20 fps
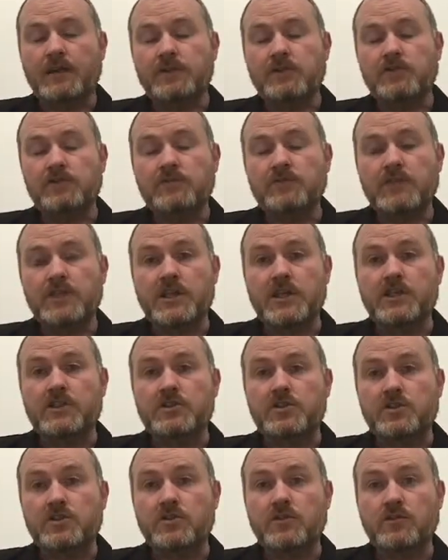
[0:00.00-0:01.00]
you need
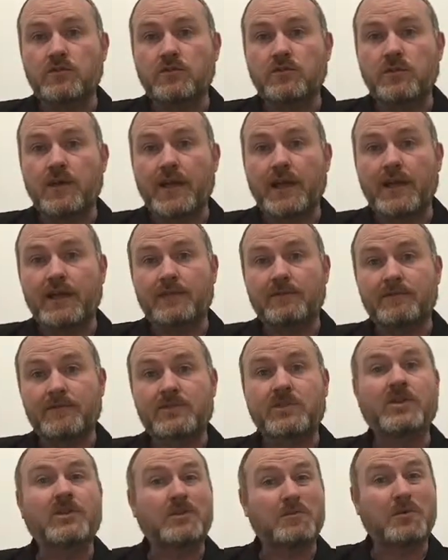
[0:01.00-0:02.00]
to
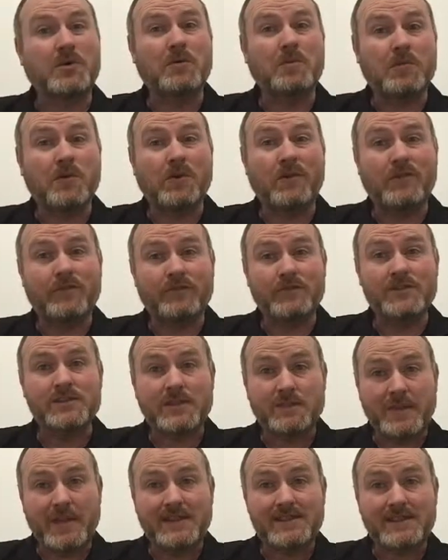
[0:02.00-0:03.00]
turn the pump off is
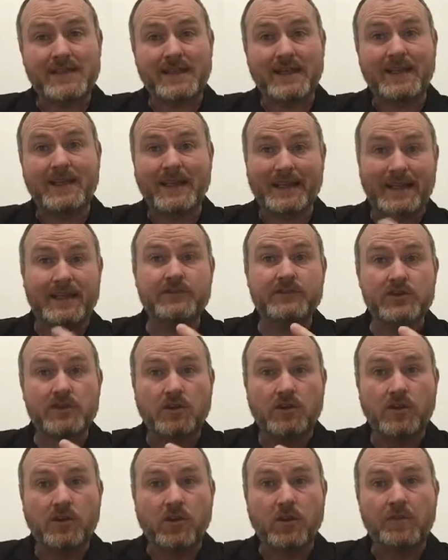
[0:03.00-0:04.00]
the best thing, and give us a
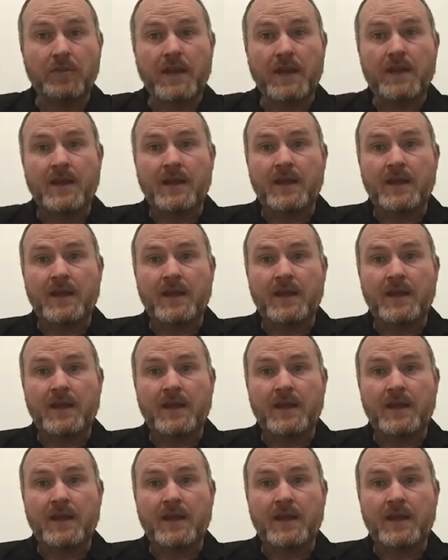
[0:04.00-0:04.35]
call.